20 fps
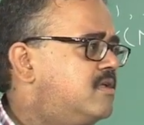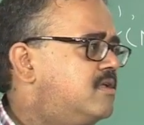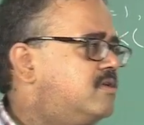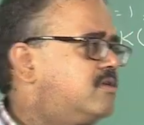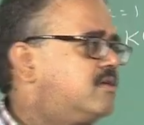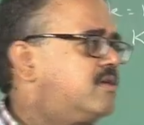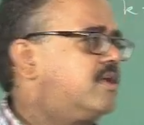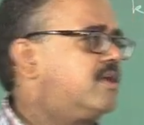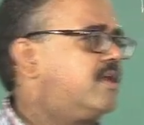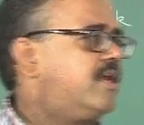
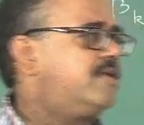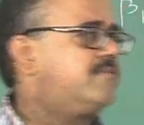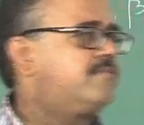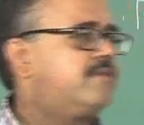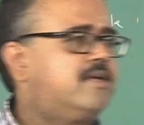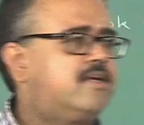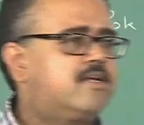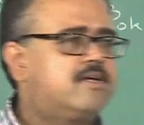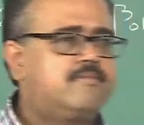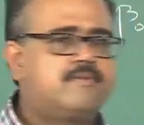You can write
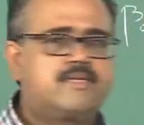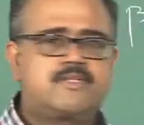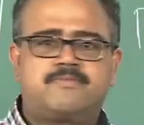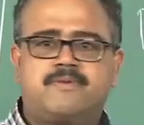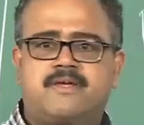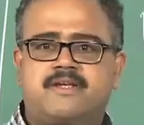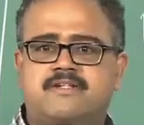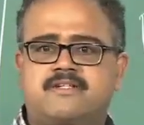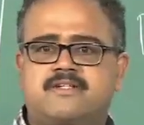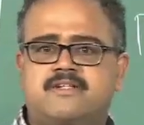min-term
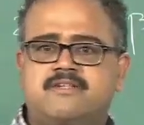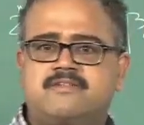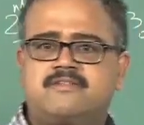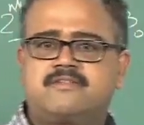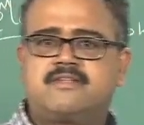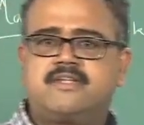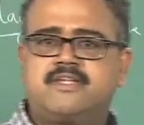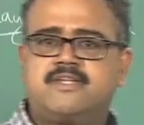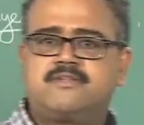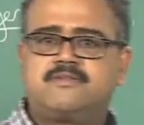expansions,
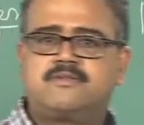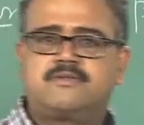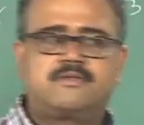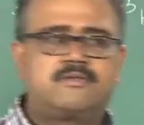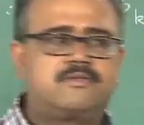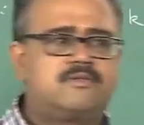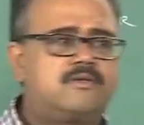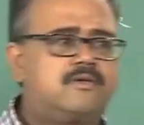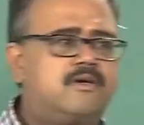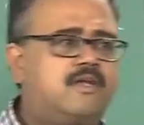right?
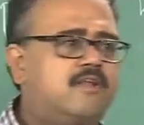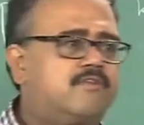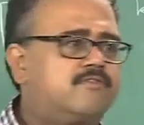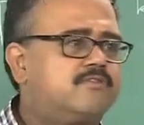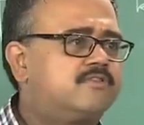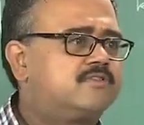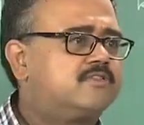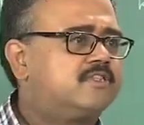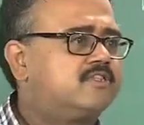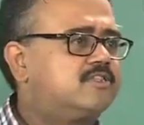So all of
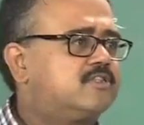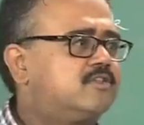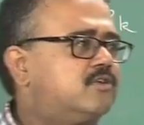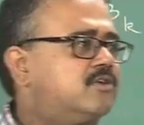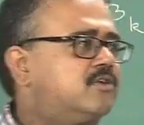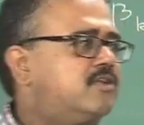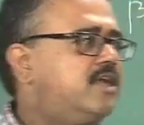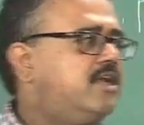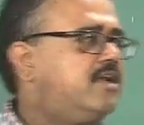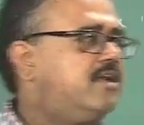those things you
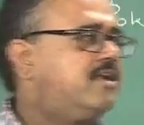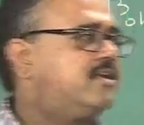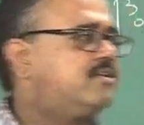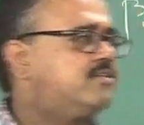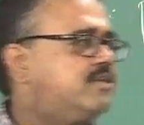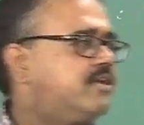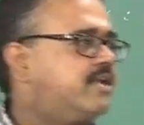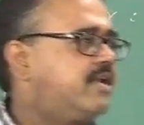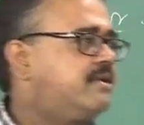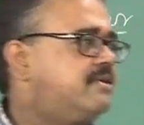know that, and so
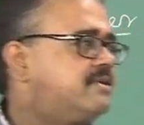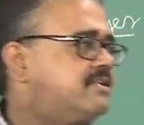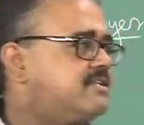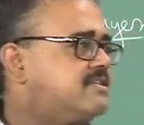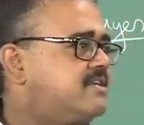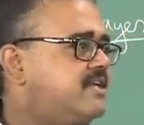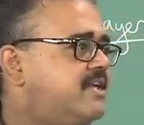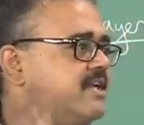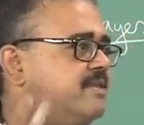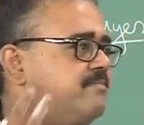you can
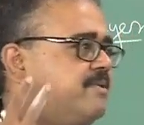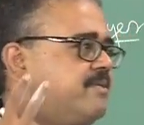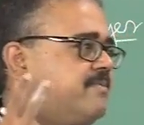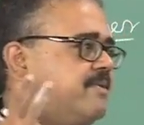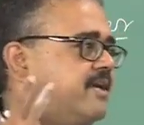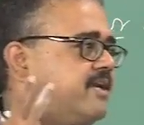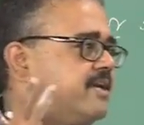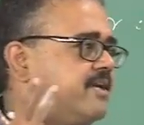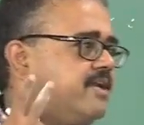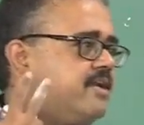essentially
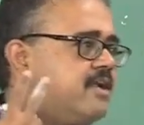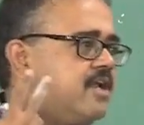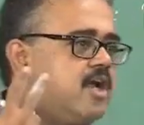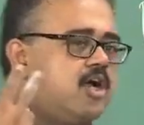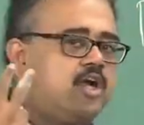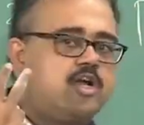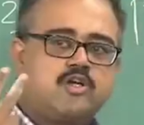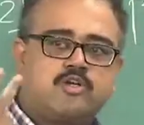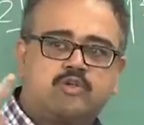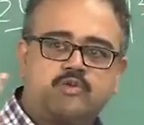implement it in
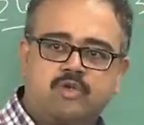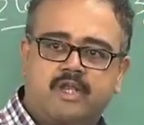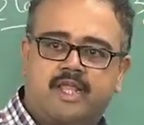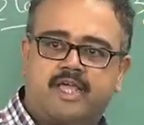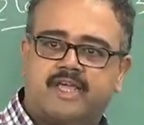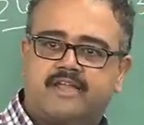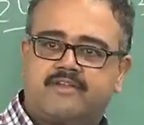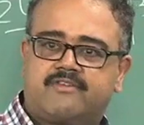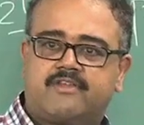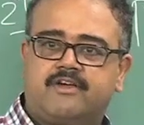2
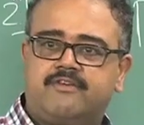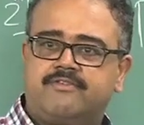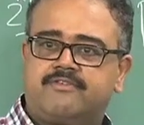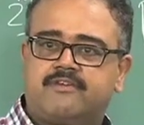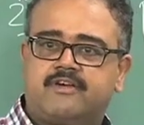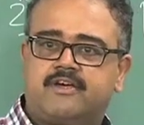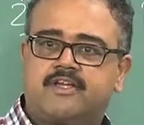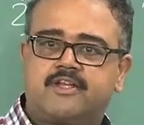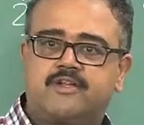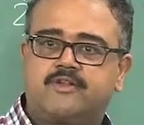layers of
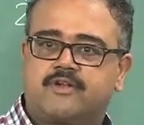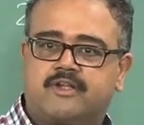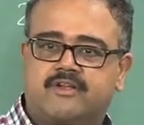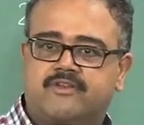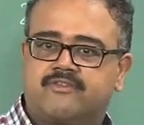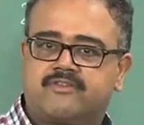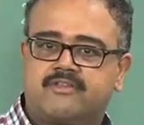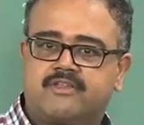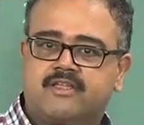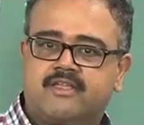
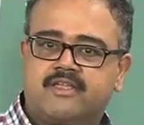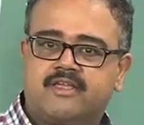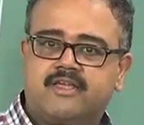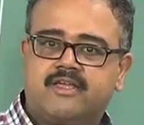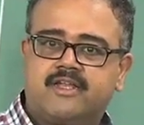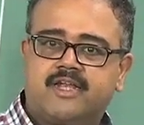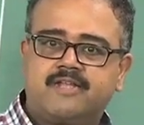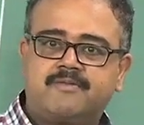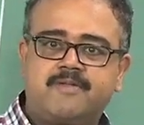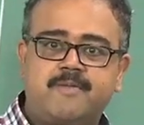neurons.
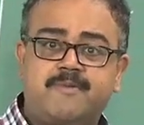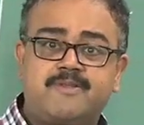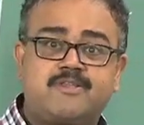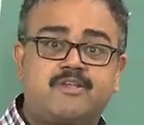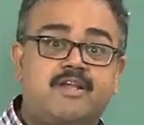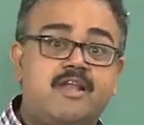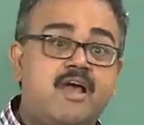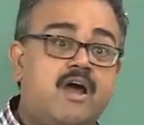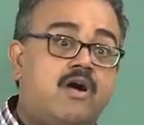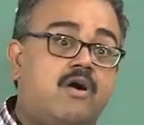And people
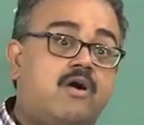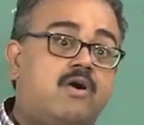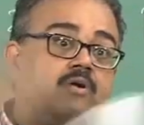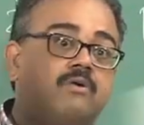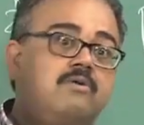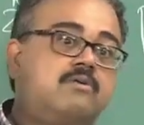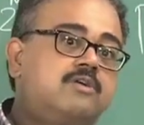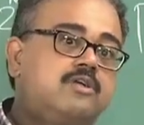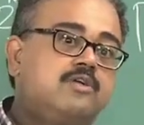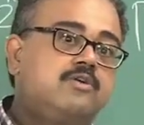thought,
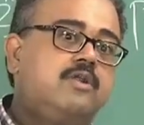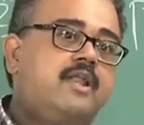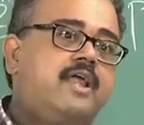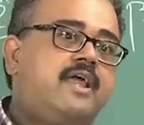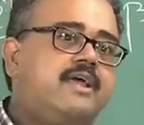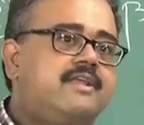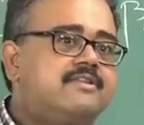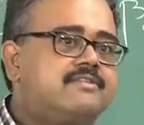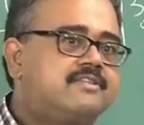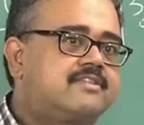oh, 2
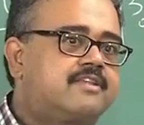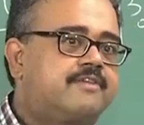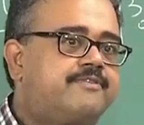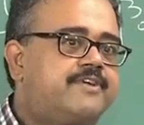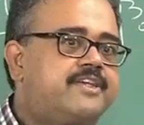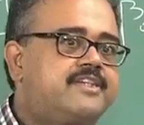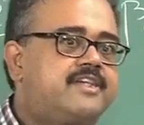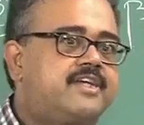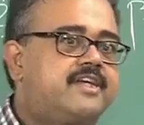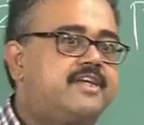layers is
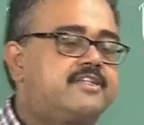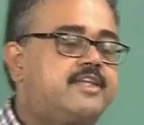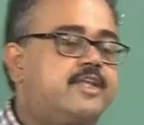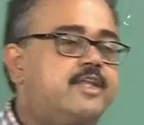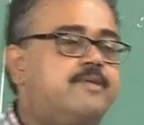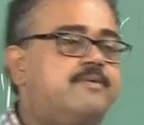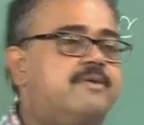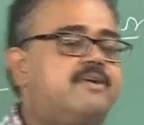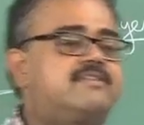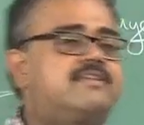sufficient, it's a
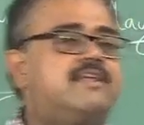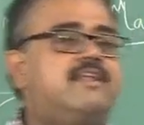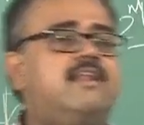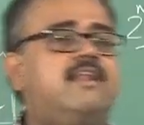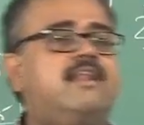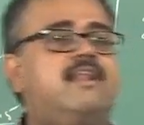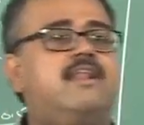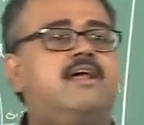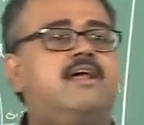universal